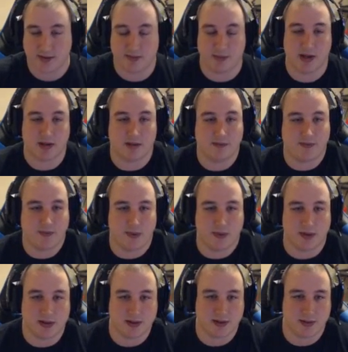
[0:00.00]
to make up
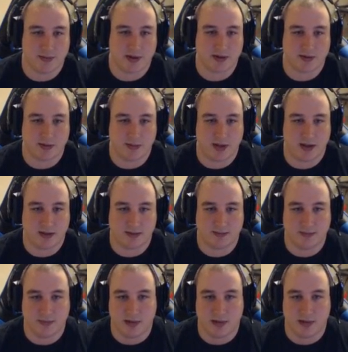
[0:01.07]
for some extra mana.